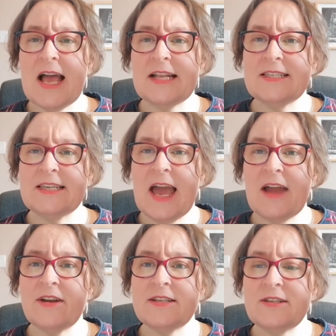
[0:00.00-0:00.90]
and
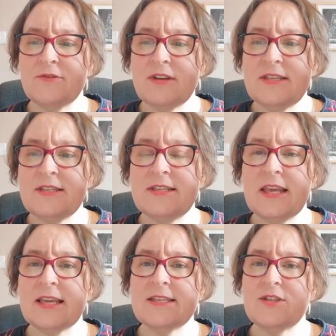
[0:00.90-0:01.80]

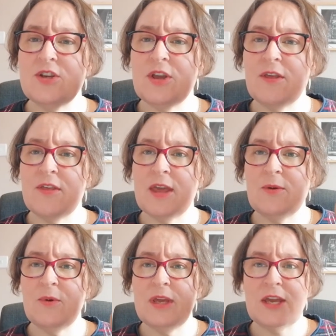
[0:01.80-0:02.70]
characteristics do you
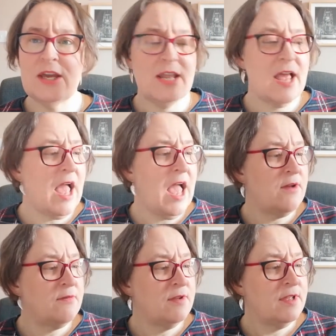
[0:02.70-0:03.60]
think we could
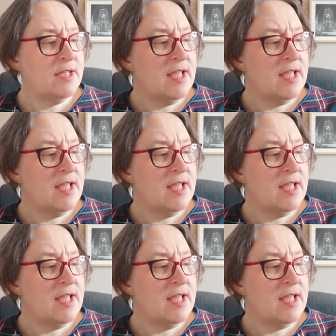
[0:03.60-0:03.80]
have